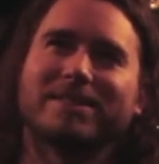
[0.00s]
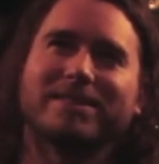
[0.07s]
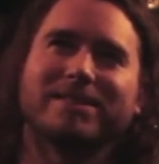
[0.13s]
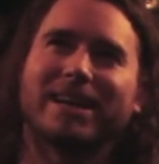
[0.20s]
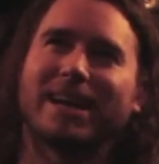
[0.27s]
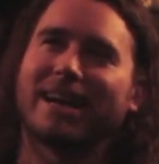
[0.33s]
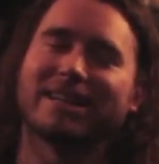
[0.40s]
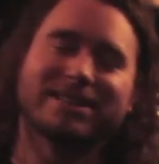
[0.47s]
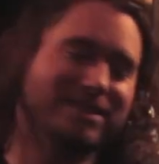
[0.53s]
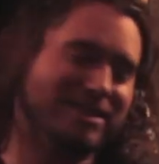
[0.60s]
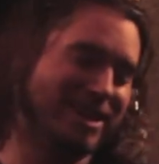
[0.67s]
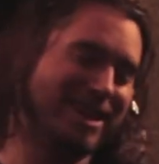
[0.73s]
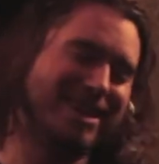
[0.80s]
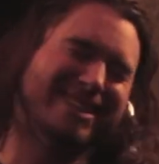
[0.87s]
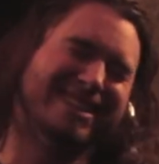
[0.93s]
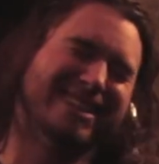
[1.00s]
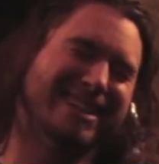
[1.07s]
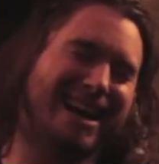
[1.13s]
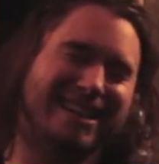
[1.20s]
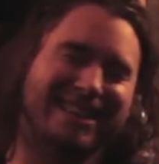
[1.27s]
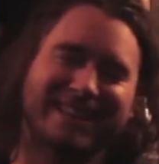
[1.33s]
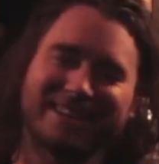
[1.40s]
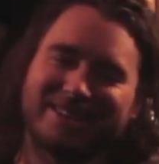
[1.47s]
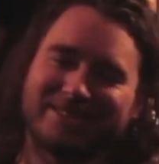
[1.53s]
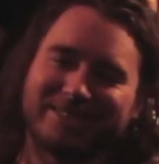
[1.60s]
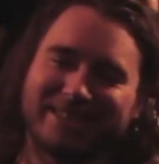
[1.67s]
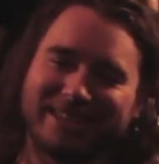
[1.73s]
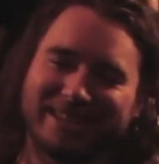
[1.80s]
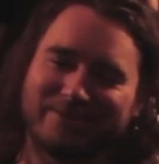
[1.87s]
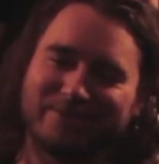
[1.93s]
yeah, I, I
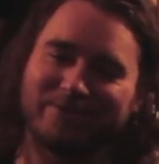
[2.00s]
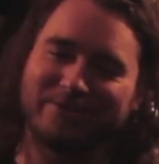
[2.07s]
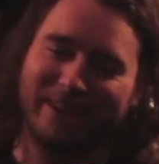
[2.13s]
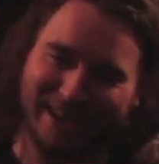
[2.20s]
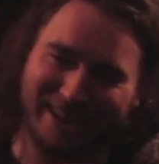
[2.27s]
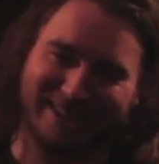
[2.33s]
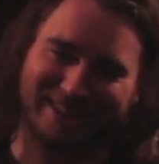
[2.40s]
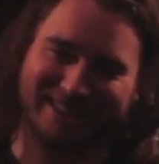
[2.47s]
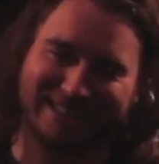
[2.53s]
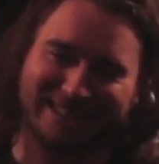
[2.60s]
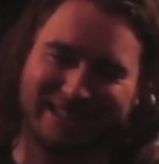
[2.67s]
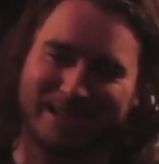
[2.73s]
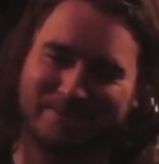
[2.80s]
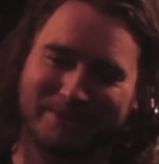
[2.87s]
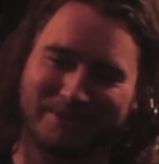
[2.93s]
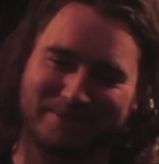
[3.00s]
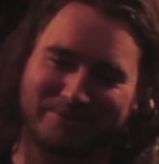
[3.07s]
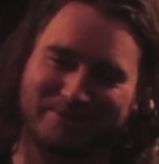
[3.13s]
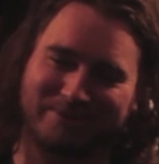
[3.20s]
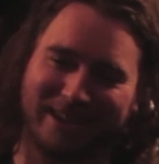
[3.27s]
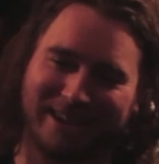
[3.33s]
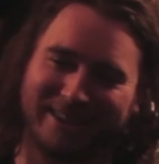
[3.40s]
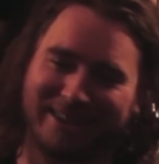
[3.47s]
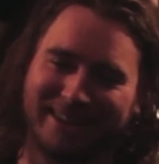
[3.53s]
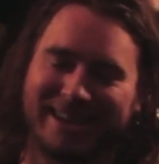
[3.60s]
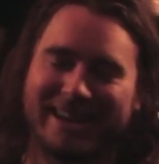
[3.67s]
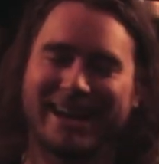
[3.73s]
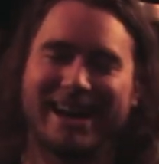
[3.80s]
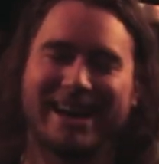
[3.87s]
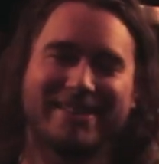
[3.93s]
literally fell, slipped and fell,
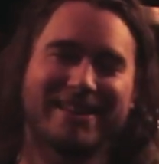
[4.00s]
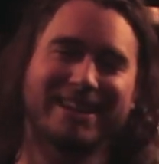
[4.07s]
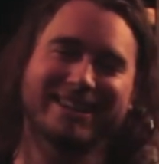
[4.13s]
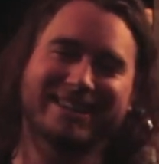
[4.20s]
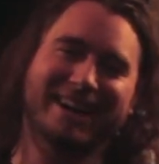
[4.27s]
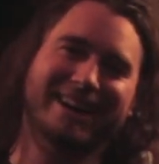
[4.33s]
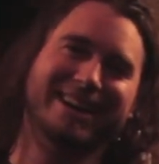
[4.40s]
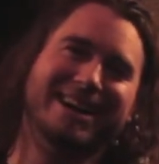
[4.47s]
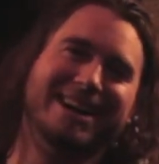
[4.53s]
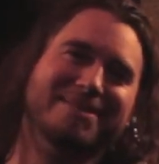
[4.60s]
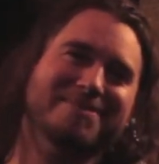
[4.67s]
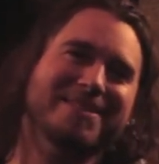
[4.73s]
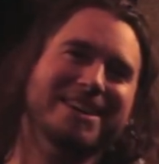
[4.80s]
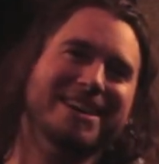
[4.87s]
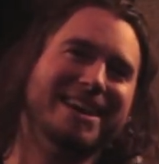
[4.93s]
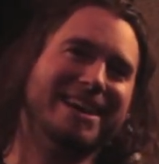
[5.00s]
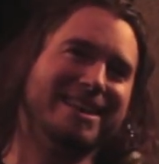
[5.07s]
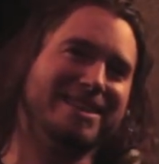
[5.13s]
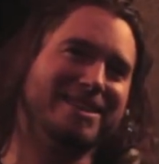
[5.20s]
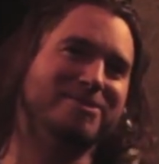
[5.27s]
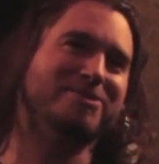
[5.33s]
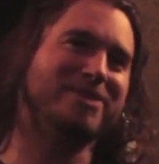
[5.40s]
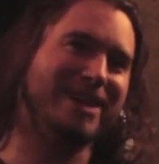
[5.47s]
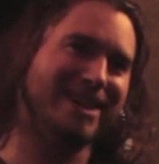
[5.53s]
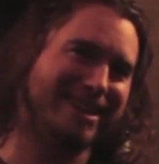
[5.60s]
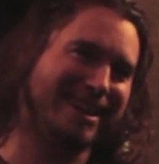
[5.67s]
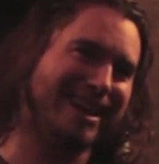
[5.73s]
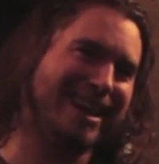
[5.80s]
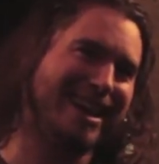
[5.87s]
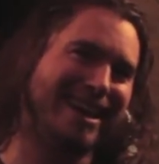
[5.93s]
and then got up and then fell
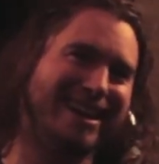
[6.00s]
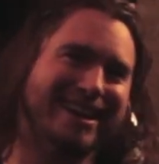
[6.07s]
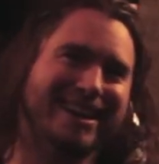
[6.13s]
again.